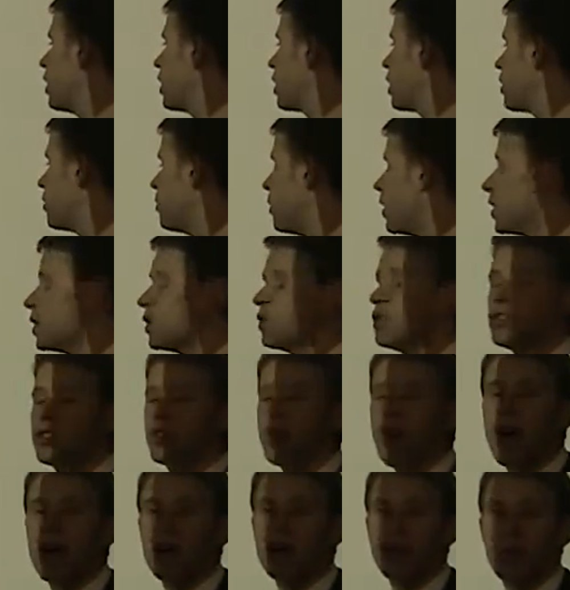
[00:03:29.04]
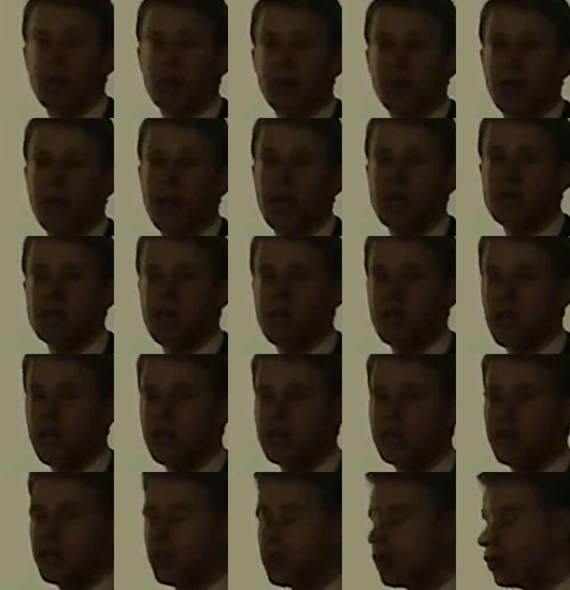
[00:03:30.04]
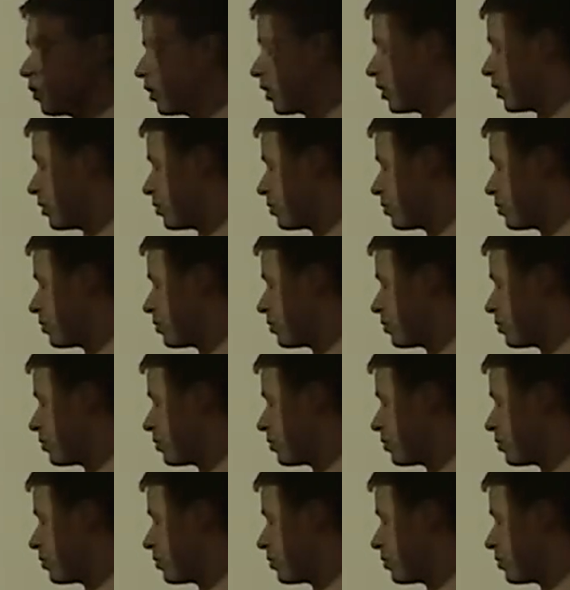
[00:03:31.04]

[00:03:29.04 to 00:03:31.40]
commissions drive equity, as I mentioned earlier.